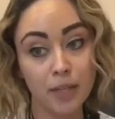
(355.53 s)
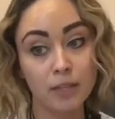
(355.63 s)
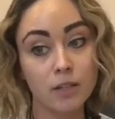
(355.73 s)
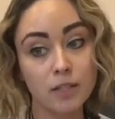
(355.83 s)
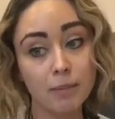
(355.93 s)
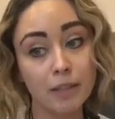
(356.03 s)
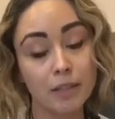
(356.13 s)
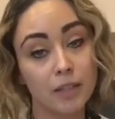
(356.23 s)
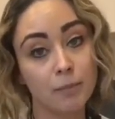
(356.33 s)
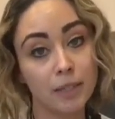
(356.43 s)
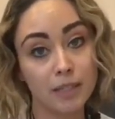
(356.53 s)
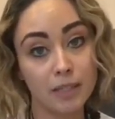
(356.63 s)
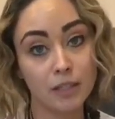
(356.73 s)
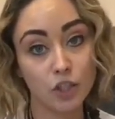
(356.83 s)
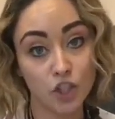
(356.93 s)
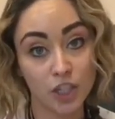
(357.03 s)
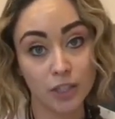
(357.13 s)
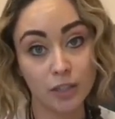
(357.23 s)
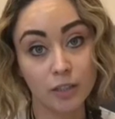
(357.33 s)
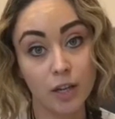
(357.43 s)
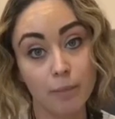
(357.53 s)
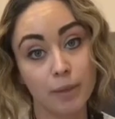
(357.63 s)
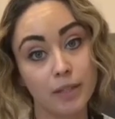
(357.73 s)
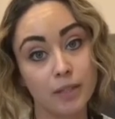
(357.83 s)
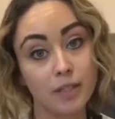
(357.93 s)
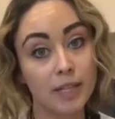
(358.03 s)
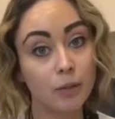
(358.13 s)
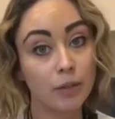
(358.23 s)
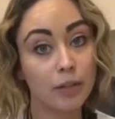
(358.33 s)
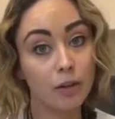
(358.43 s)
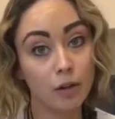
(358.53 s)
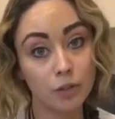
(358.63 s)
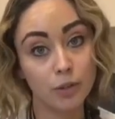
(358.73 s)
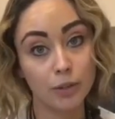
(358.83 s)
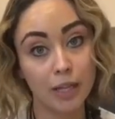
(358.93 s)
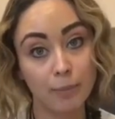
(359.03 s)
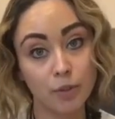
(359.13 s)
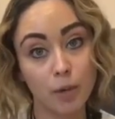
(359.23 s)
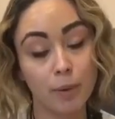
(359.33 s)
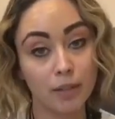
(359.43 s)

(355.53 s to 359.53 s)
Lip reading: It's not something that can be easily shared because it is downloaded onto your laptop,